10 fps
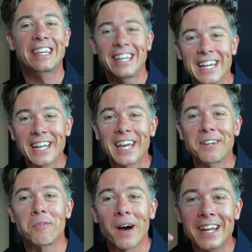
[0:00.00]
killing
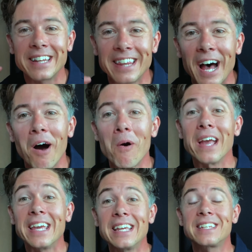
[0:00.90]
it right now
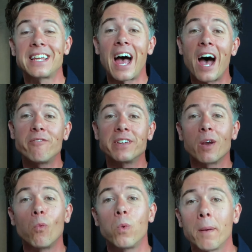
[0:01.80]
is having a
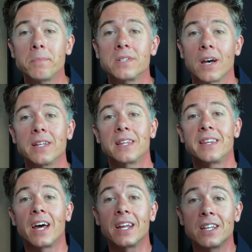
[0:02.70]
website
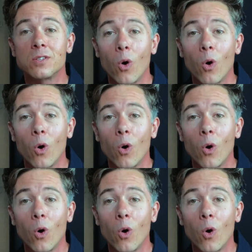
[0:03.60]
that is